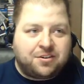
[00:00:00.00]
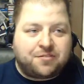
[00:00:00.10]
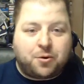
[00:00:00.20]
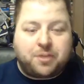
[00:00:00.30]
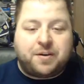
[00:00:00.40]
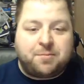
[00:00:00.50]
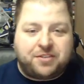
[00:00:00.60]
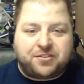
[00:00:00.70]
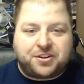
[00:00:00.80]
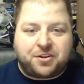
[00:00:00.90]
took 45
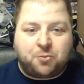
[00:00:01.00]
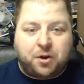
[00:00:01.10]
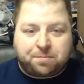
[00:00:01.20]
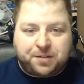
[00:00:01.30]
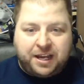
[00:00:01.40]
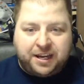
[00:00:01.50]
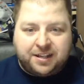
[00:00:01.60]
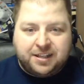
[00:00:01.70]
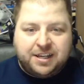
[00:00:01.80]
minutes to clear one planet.